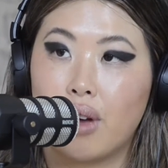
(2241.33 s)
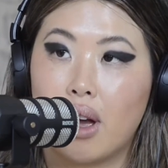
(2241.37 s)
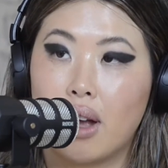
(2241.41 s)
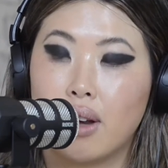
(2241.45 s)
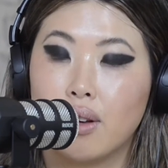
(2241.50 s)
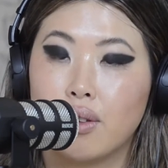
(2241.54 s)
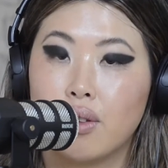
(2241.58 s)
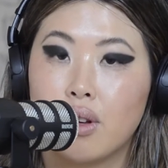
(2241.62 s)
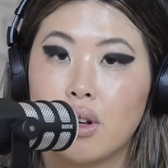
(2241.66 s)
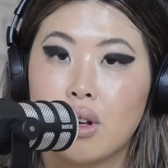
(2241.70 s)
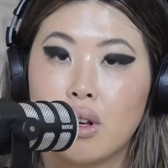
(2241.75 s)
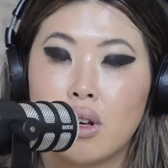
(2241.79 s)

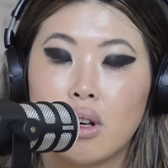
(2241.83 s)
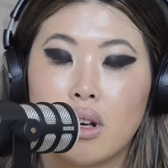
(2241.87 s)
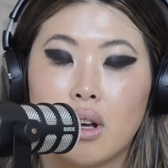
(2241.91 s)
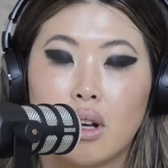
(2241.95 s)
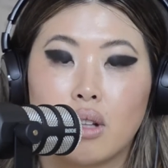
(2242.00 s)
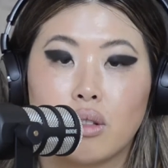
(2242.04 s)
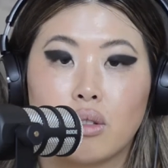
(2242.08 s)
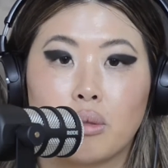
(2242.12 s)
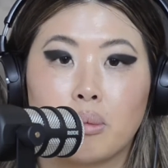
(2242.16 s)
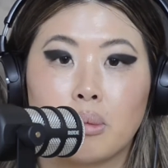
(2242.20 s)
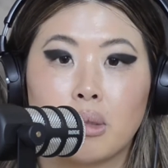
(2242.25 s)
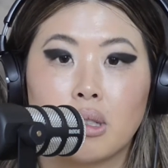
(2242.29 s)
And
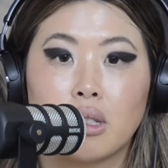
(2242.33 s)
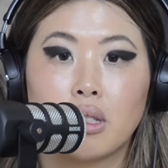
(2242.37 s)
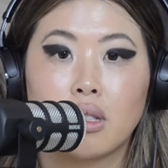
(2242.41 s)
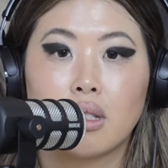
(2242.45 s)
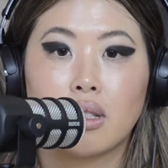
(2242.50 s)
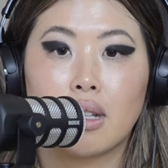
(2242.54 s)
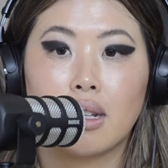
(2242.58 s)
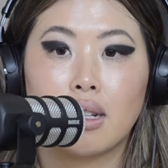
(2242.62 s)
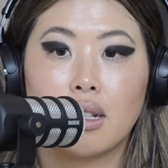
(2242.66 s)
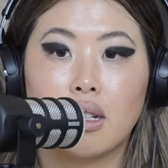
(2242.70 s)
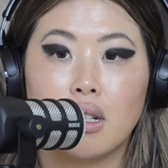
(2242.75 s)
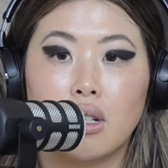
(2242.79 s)
it's almost
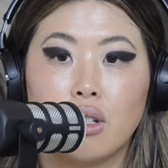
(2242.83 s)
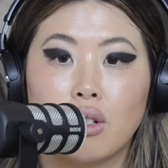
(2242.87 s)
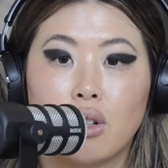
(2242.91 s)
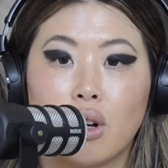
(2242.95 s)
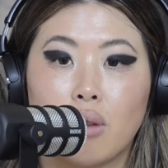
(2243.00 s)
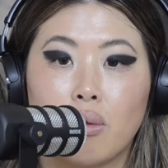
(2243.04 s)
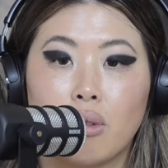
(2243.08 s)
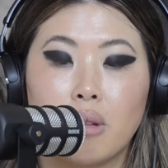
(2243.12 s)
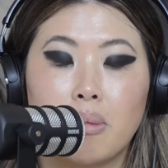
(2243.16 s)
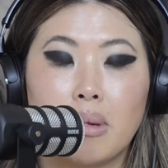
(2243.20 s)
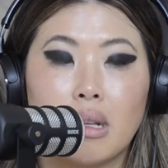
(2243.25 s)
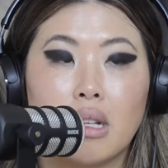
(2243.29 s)
like you don't
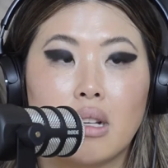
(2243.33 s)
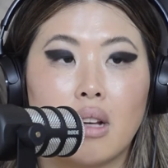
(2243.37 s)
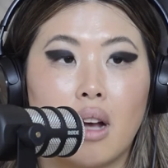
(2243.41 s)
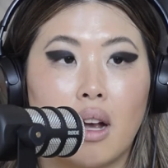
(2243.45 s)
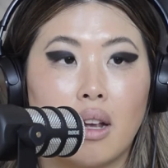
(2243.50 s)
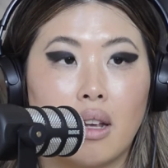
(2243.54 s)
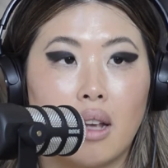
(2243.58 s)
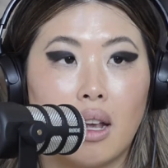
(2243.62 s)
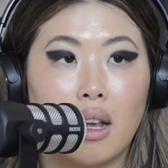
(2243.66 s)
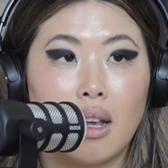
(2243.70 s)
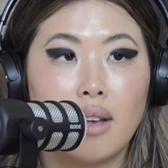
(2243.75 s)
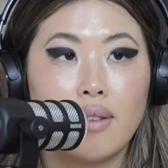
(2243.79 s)
want to be
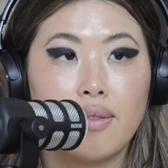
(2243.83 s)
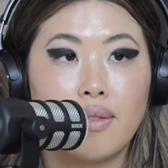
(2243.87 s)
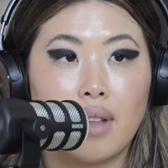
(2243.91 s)
naive.